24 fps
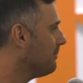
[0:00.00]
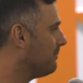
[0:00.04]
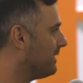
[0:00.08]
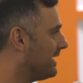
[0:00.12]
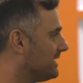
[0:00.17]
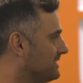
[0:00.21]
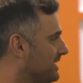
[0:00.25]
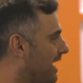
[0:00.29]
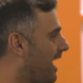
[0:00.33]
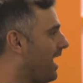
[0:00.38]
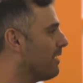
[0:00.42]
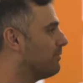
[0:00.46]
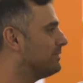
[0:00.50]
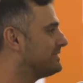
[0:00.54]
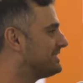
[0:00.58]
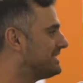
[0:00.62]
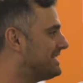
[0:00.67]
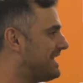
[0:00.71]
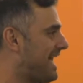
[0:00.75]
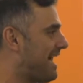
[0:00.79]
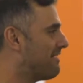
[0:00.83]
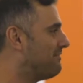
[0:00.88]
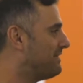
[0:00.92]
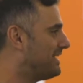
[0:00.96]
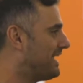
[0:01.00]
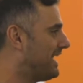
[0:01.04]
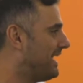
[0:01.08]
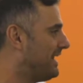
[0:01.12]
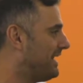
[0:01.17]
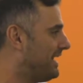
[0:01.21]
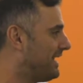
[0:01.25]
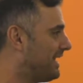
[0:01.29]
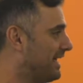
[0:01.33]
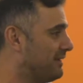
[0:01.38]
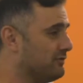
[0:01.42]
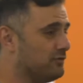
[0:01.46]
because I was
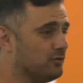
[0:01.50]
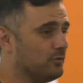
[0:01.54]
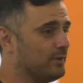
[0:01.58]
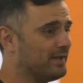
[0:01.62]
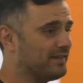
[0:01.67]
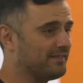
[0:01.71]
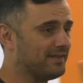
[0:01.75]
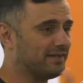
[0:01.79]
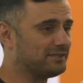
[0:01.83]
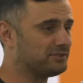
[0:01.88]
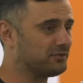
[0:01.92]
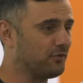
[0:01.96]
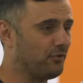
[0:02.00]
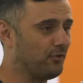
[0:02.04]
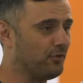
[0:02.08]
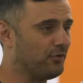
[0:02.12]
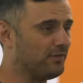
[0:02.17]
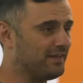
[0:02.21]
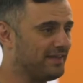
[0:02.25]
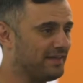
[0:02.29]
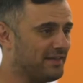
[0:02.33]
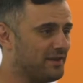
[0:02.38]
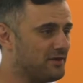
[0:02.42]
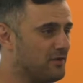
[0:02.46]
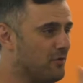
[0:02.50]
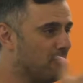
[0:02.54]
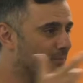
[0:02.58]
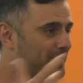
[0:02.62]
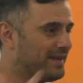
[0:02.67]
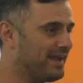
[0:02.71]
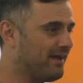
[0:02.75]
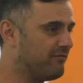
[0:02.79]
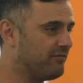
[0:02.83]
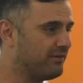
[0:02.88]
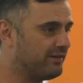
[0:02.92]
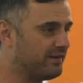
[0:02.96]
navigating and doing things early that
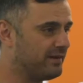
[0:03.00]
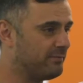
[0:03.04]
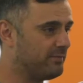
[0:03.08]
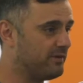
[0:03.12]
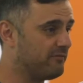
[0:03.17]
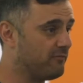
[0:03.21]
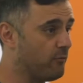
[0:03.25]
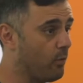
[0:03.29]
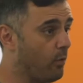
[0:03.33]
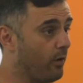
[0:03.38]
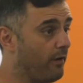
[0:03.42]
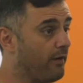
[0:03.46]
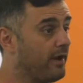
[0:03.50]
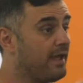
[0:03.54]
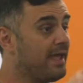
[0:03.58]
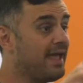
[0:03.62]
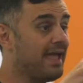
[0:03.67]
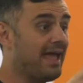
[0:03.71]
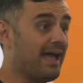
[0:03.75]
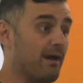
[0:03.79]
nobody ever did before,